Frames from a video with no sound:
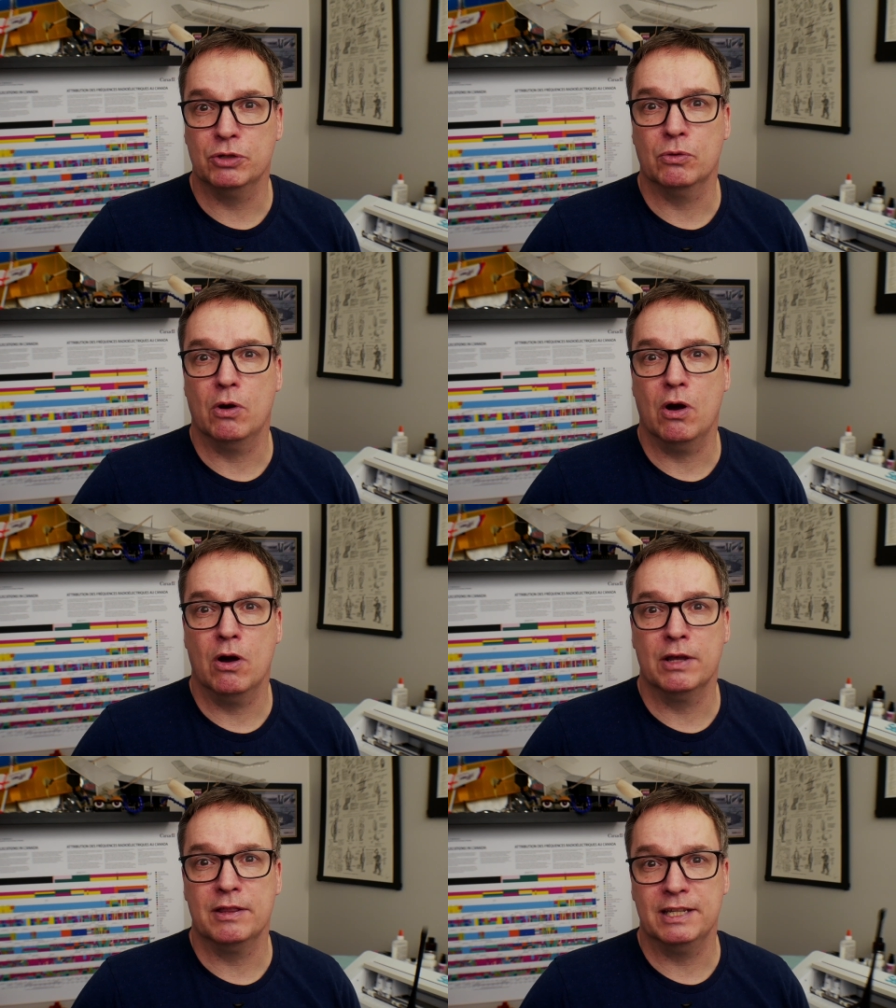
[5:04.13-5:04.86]
you
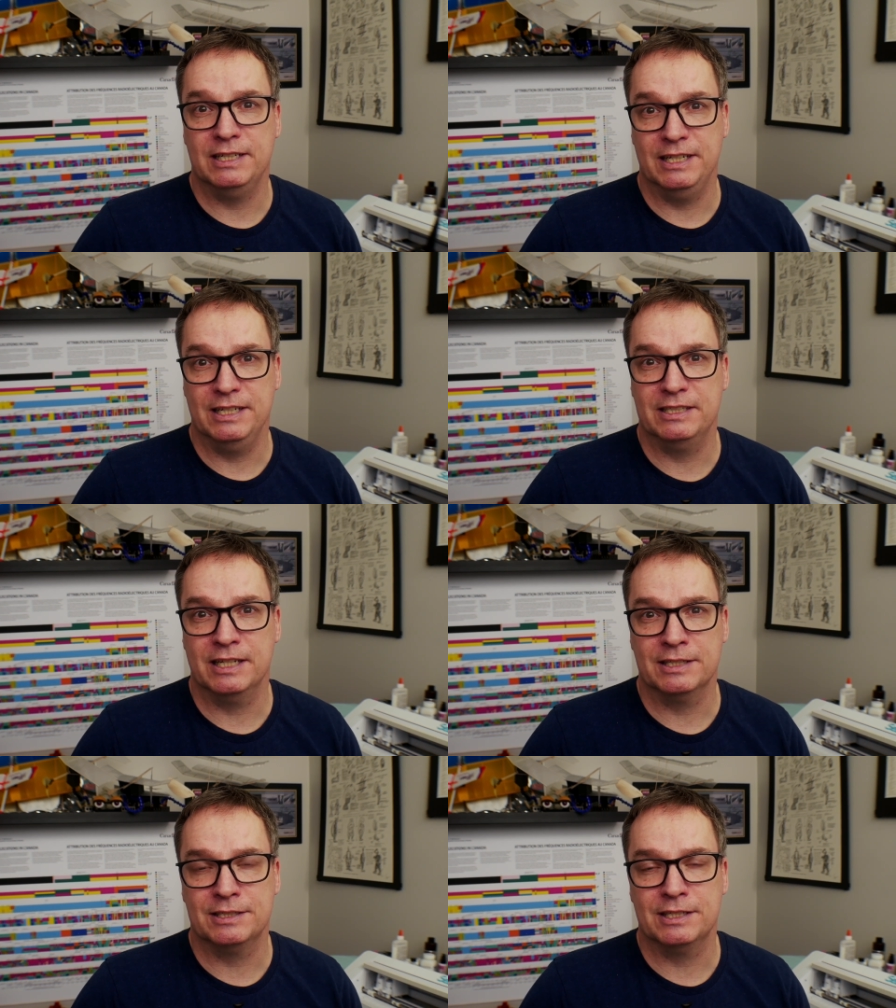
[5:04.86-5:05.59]
on the
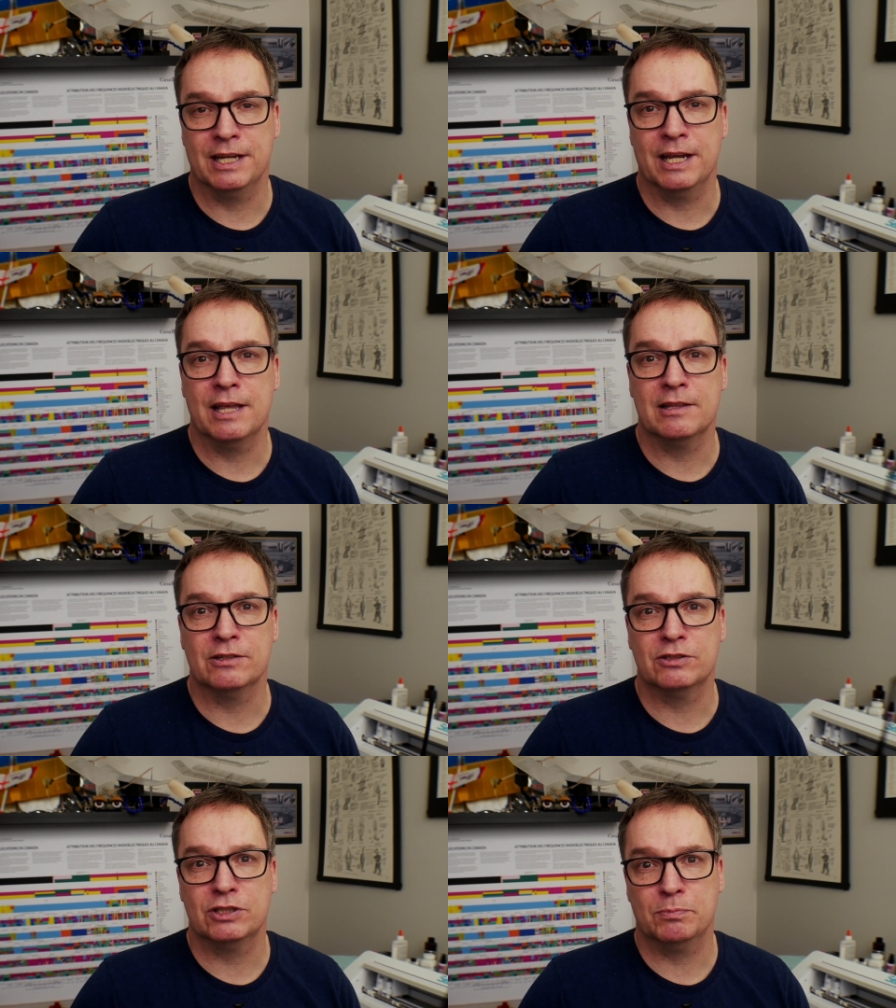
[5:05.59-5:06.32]
desensing
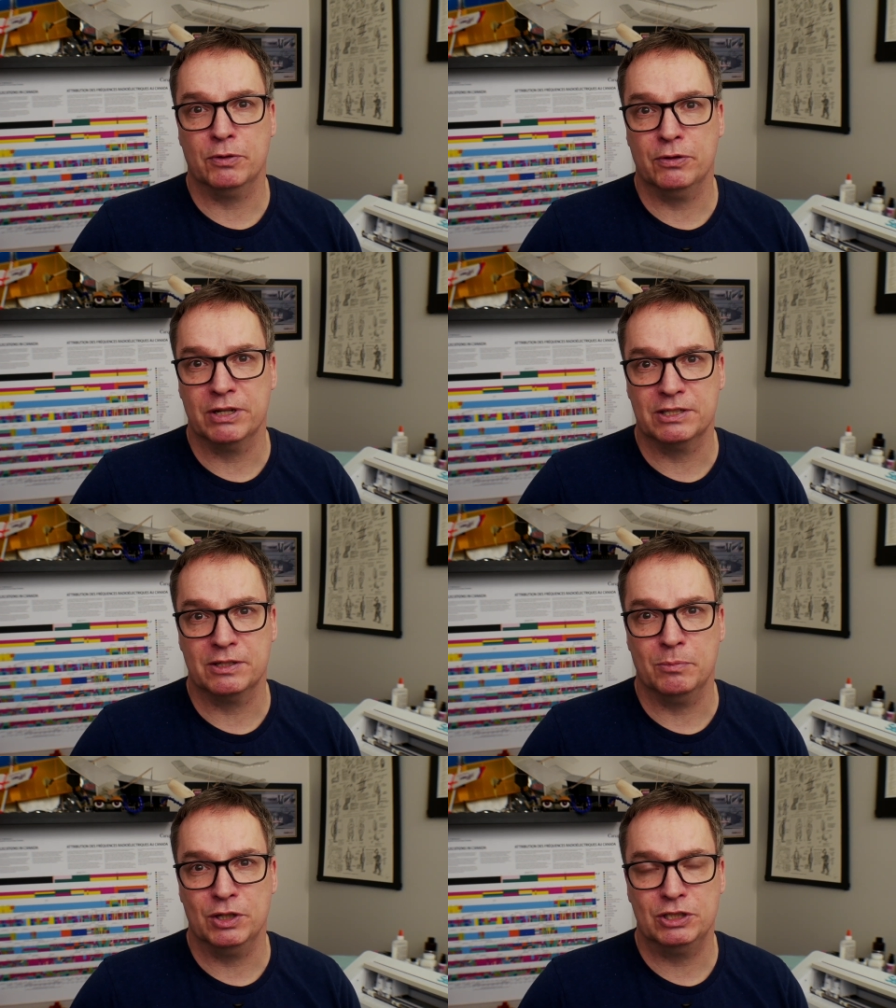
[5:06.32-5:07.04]
and the
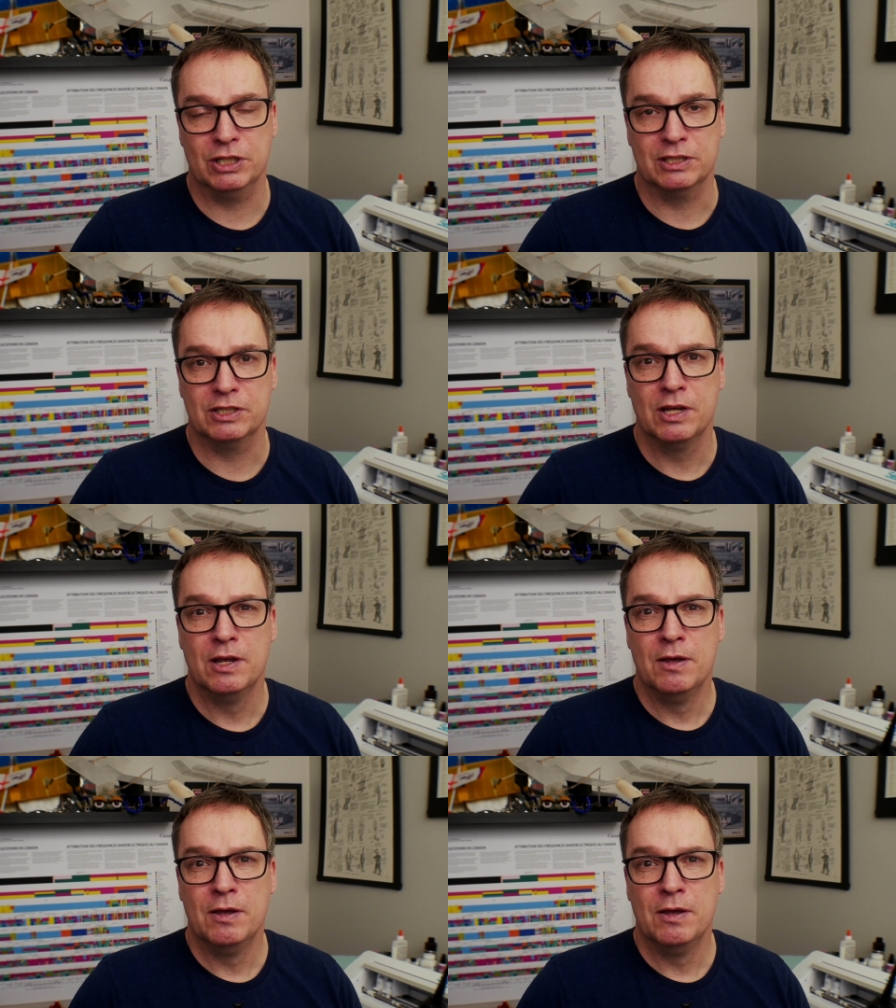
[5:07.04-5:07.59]
spurious emissions.